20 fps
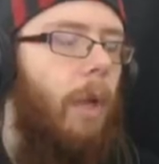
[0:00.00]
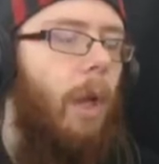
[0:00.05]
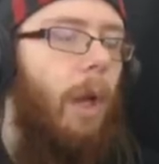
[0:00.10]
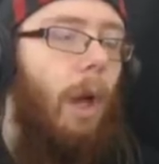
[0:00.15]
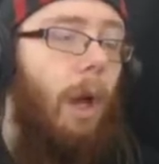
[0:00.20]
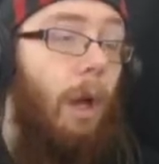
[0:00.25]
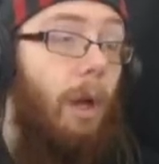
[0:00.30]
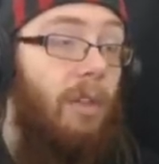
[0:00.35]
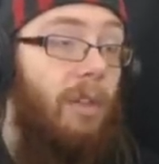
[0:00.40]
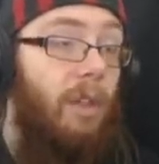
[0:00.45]

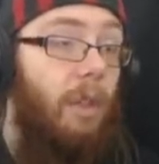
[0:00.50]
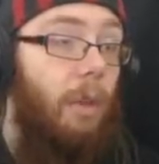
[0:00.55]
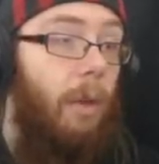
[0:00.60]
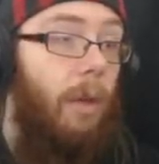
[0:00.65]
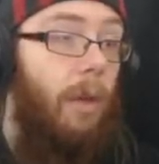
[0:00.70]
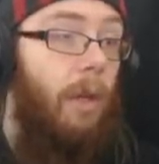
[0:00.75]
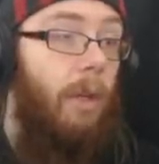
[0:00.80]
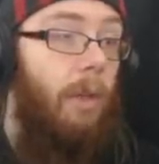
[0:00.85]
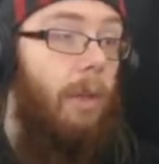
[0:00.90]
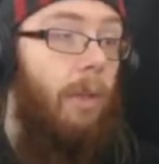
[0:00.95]
Also,
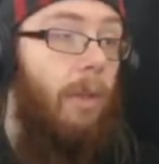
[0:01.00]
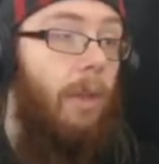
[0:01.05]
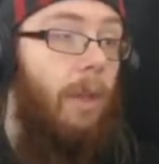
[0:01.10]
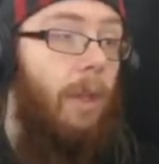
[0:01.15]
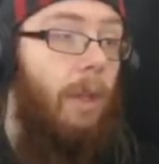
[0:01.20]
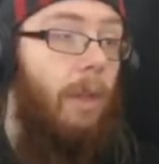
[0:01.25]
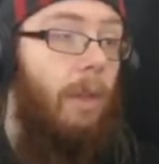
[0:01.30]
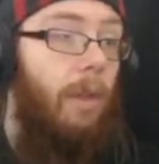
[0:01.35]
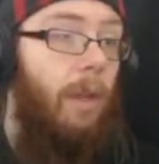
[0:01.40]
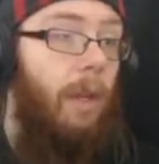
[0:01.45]
another
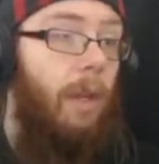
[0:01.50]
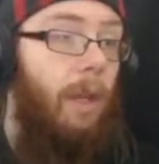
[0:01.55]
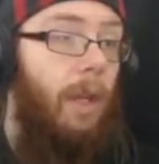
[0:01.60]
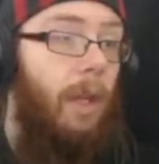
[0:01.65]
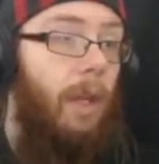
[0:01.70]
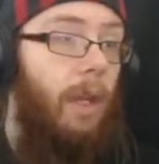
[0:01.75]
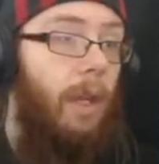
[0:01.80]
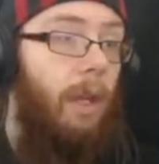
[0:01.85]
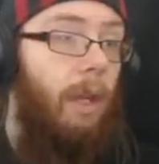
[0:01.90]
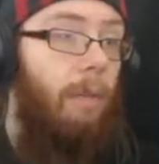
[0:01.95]
thing that
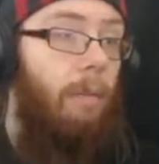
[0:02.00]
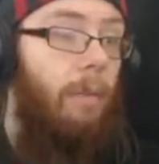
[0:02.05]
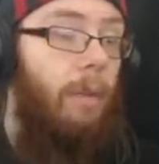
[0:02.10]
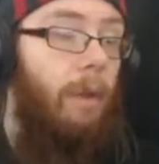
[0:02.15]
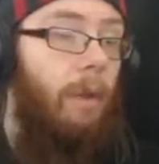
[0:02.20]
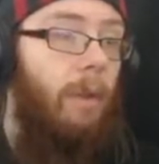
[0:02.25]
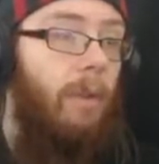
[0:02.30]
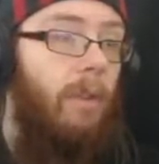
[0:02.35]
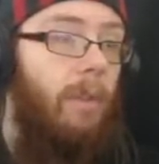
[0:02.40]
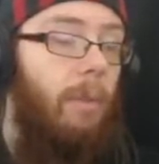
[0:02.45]
I
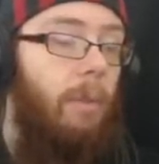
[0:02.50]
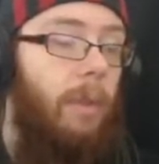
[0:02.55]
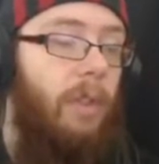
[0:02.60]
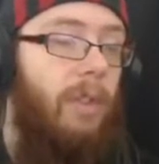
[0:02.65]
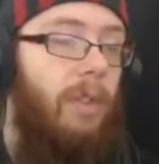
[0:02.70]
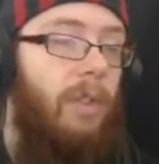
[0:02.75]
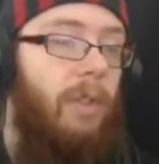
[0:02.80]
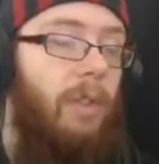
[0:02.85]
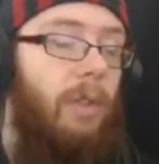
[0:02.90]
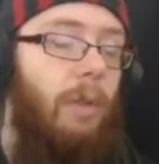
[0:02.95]
noticed
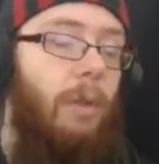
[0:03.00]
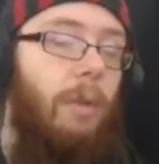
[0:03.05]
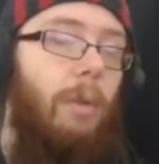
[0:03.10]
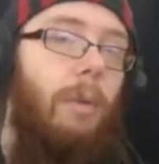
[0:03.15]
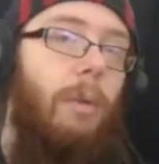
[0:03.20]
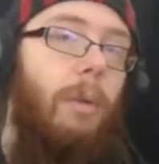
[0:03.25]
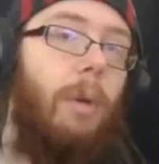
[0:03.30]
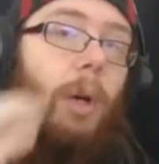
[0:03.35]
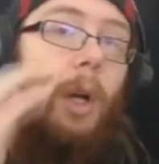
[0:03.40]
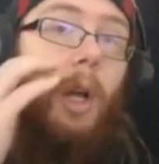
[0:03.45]
was
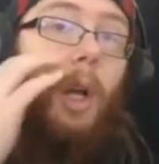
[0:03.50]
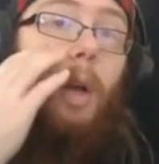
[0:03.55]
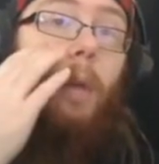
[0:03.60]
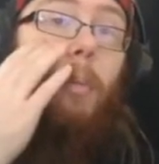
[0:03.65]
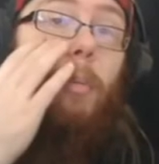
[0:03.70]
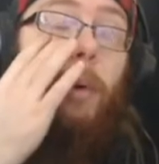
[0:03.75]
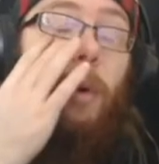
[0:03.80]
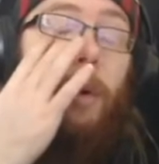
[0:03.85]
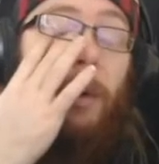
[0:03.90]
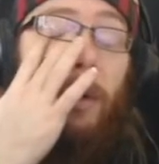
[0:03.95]
to
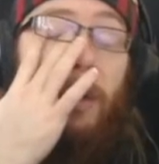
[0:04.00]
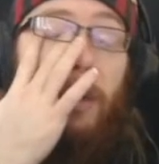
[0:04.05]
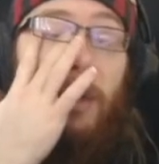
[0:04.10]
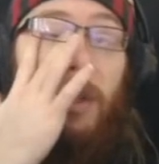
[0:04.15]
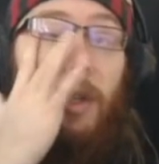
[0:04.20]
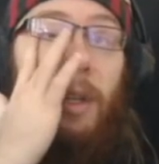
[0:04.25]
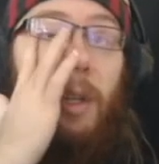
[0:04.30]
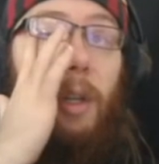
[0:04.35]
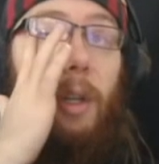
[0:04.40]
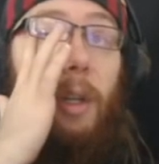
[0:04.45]
put
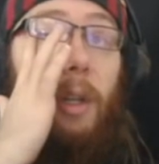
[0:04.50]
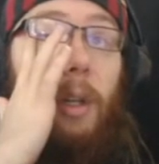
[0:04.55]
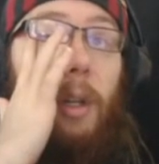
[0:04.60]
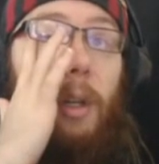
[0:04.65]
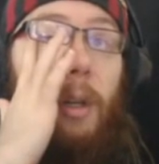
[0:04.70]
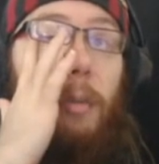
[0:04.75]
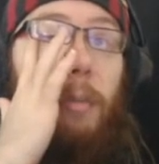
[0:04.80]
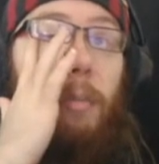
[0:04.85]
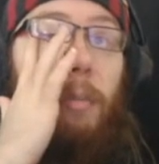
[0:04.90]
a